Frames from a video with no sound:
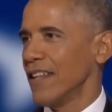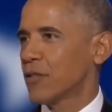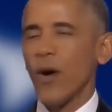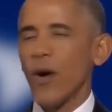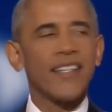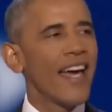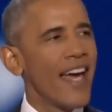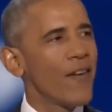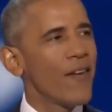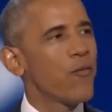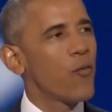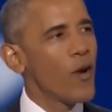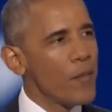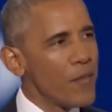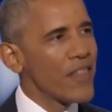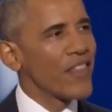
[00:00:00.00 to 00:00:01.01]
It's what gave
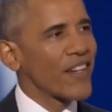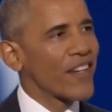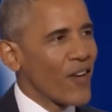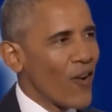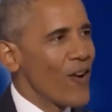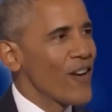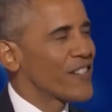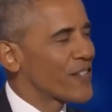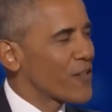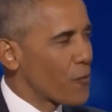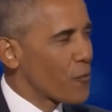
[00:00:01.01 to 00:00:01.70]
women the courage